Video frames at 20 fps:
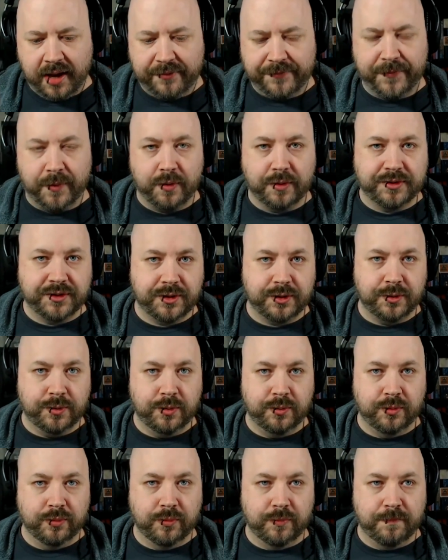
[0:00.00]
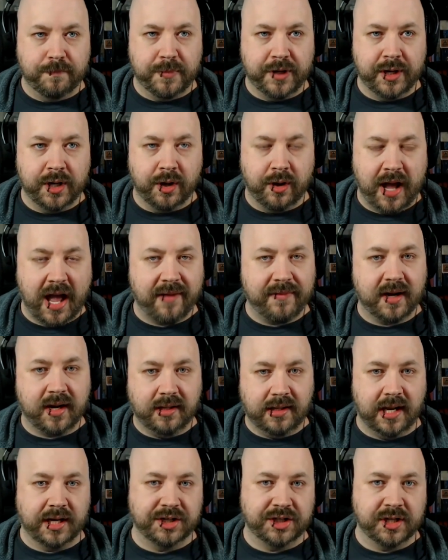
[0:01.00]
folks who have a
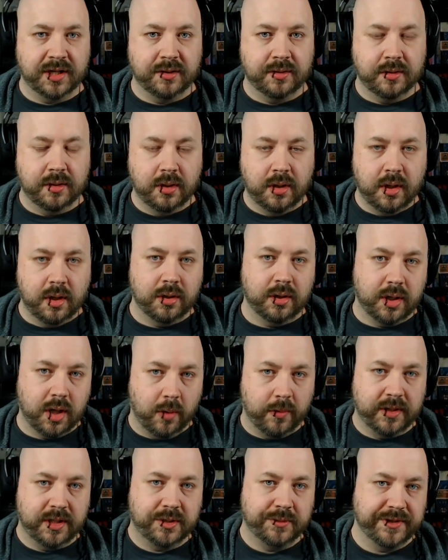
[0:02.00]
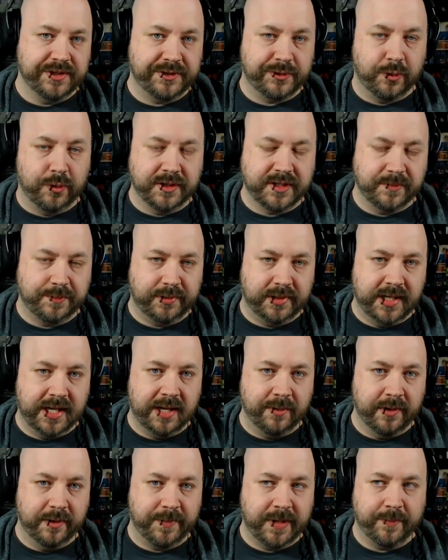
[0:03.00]
collection, going to a store to
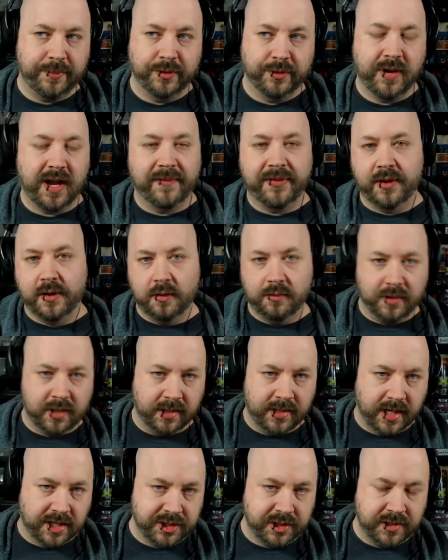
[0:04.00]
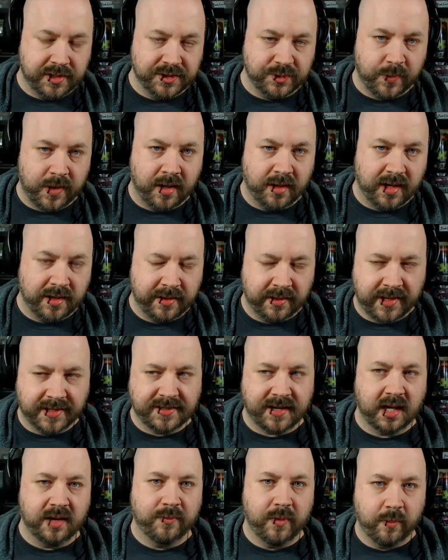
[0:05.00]
play with people who have their own collection as well. I think
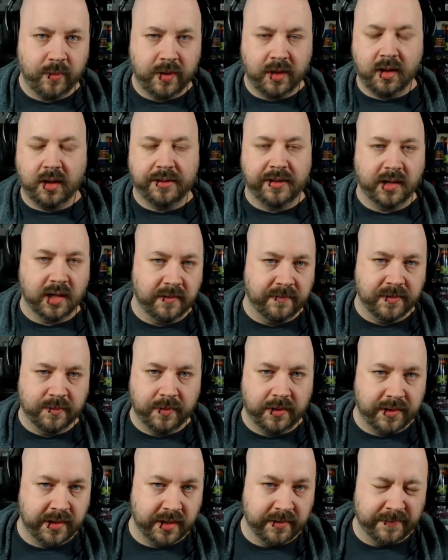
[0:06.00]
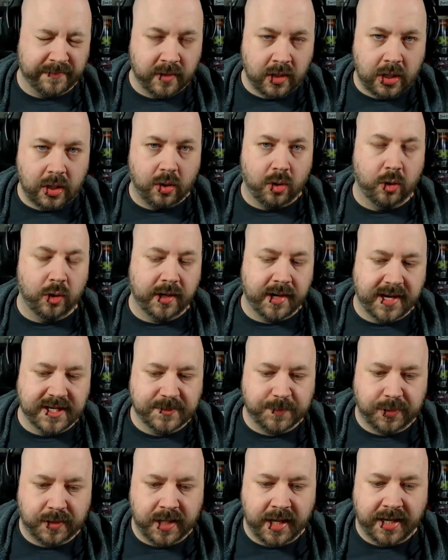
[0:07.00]
that's kind of what we all think of when we think of
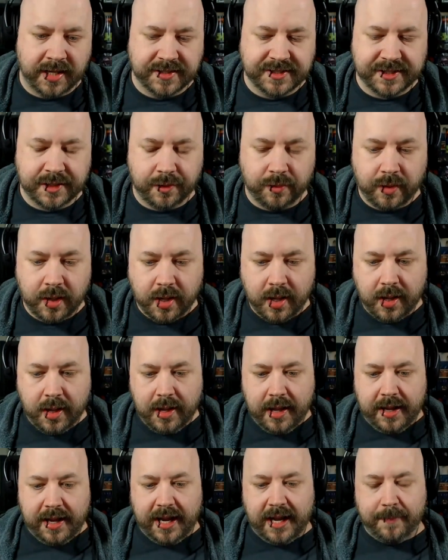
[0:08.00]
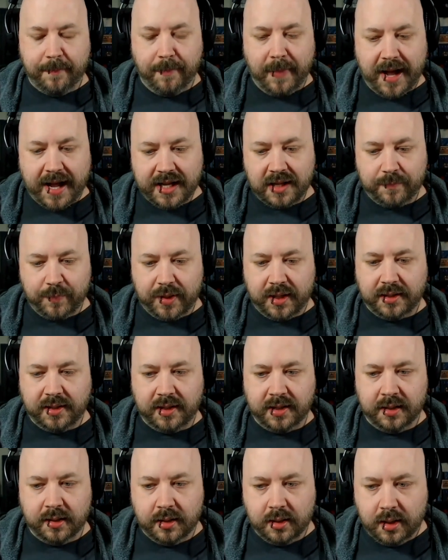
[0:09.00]
organized play. And so, in my
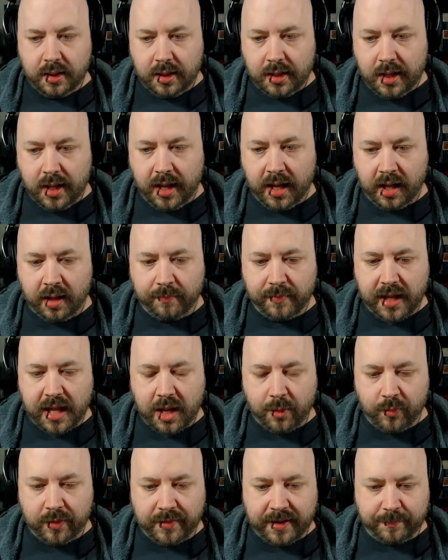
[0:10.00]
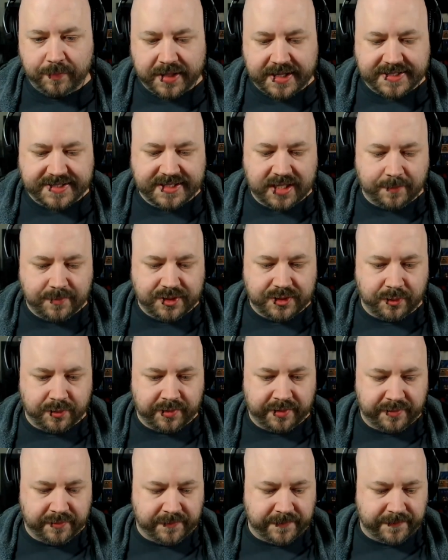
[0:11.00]
opinion, it would be some
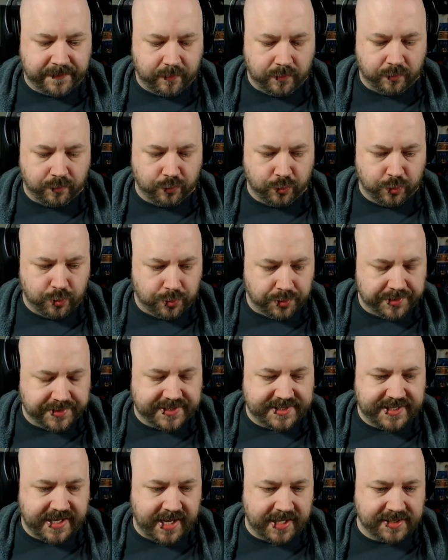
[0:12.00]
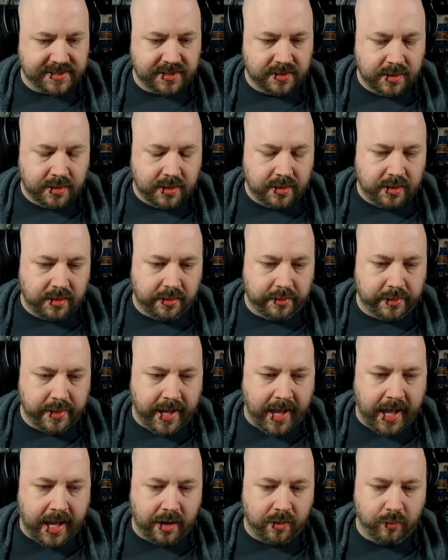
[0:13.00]
sort of rule set
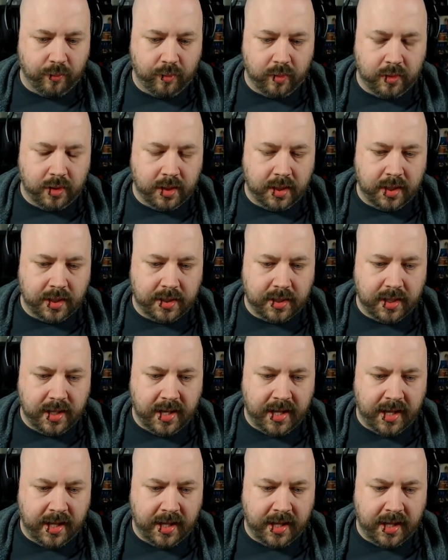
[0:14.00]
that would